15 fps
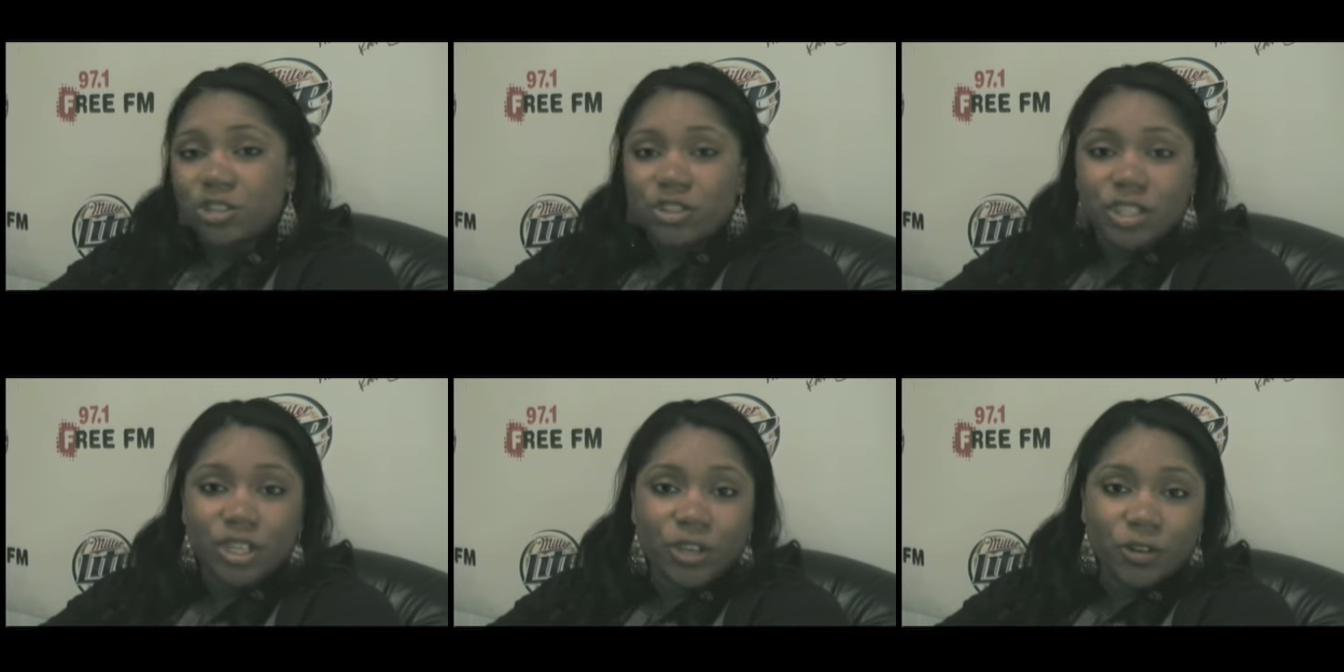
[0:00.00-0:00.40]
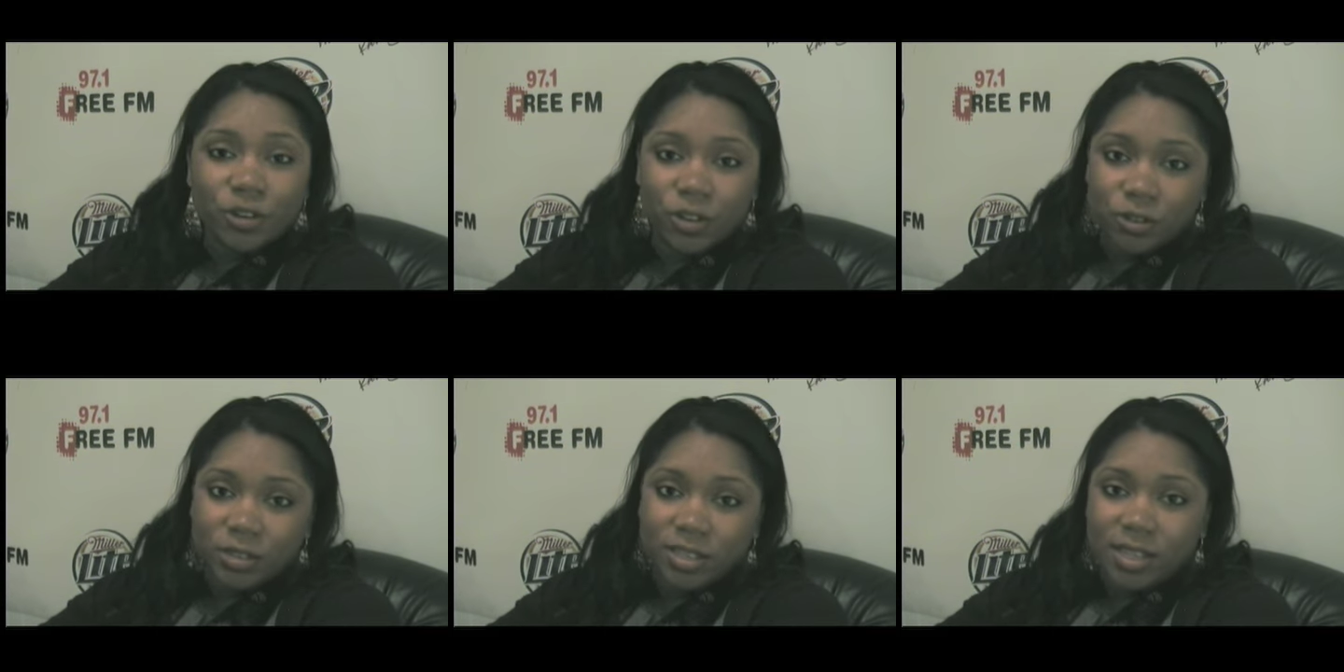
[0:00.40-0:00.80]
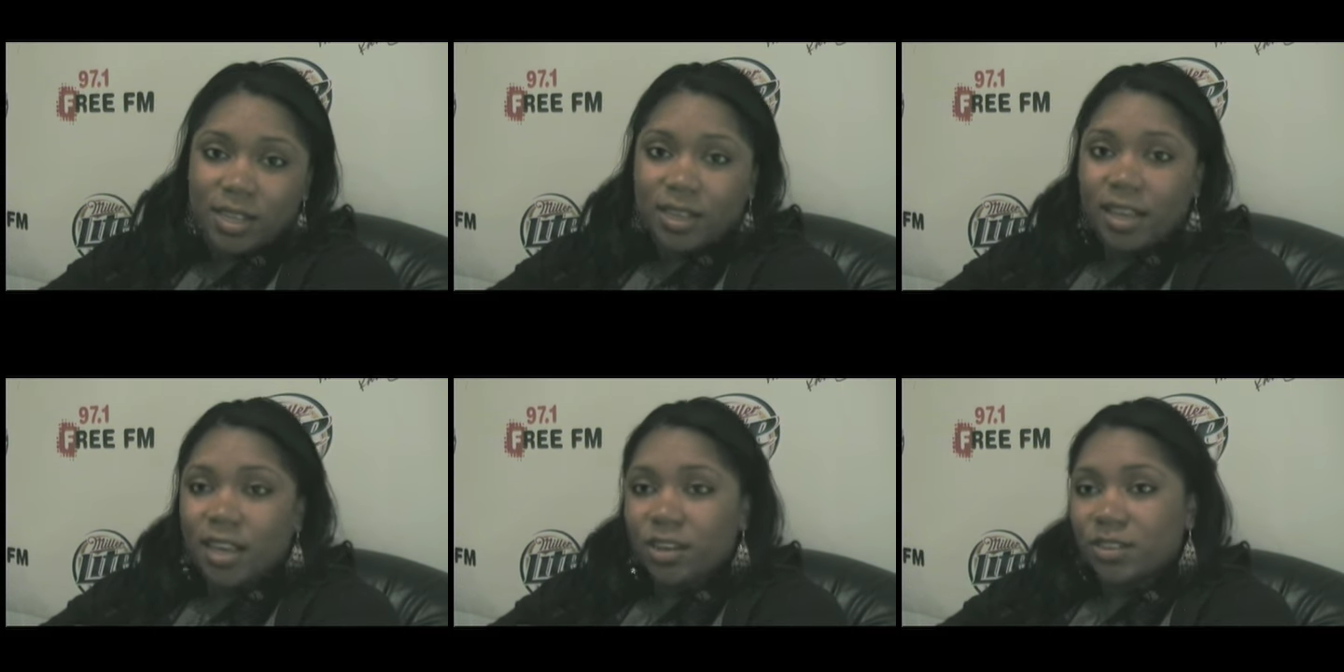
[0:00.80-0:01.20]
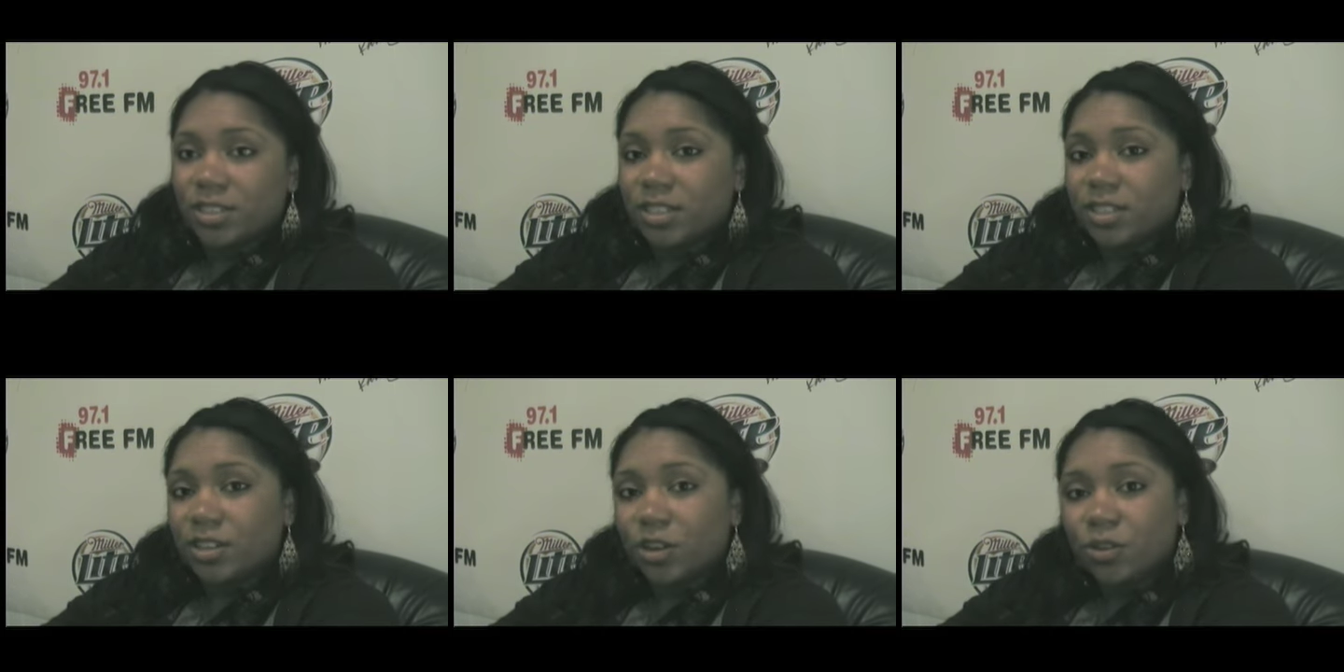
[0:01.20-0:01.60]
You didn't go to UCLA, you
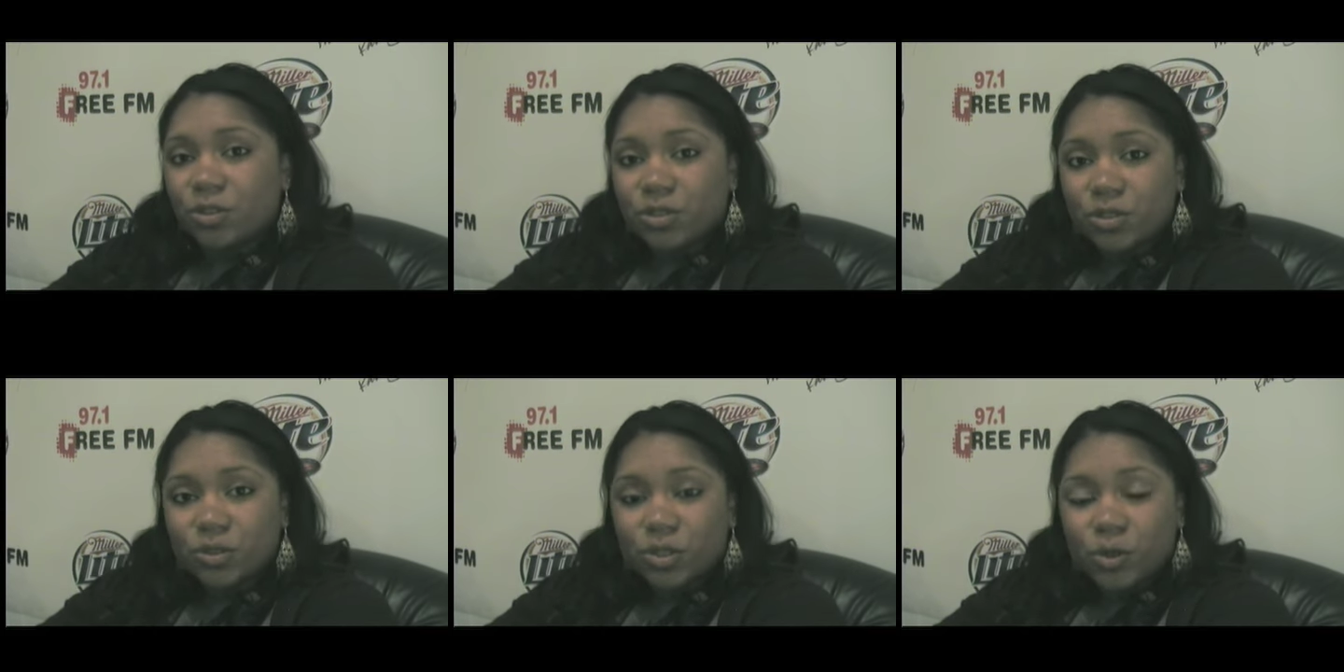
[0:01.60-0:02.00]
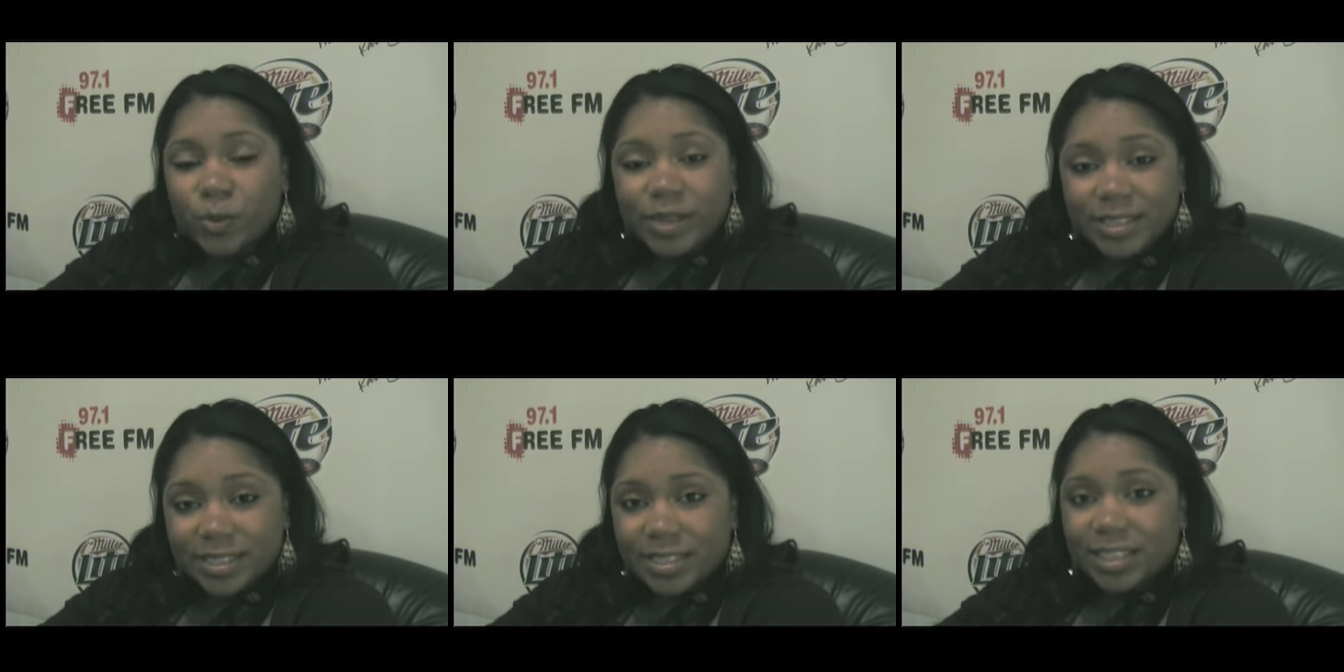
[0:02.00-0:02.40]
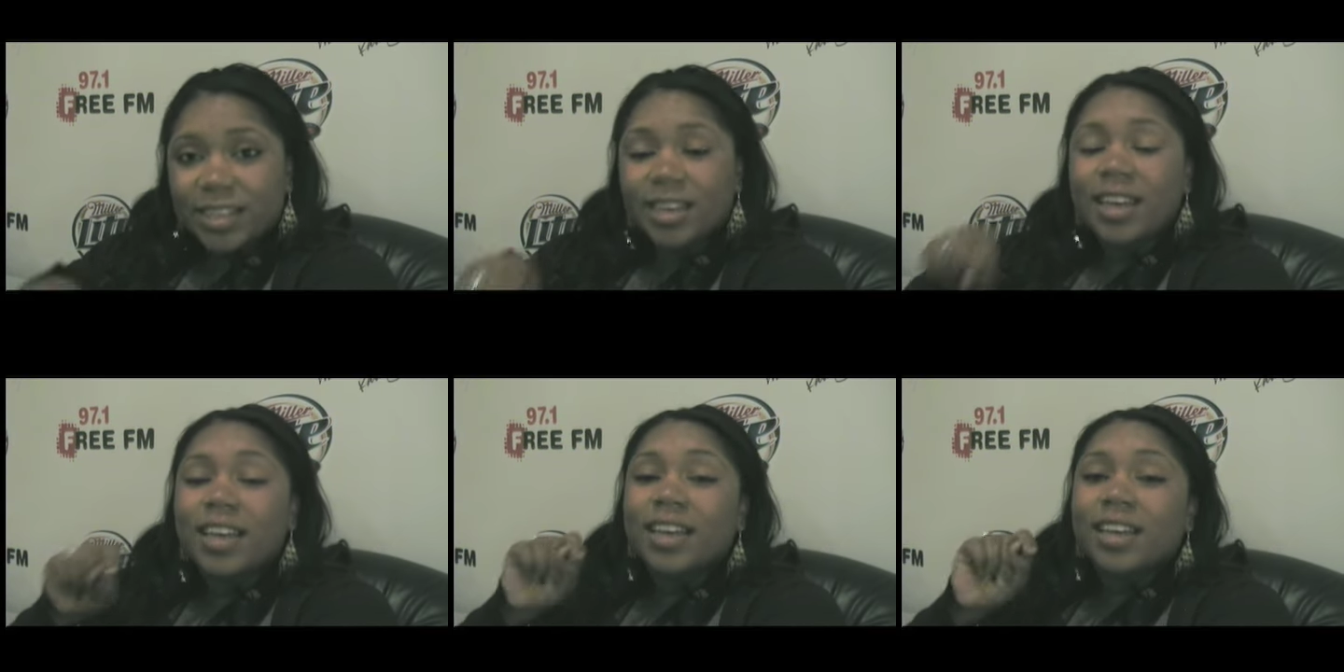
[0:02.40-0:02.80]
didn't go to USC.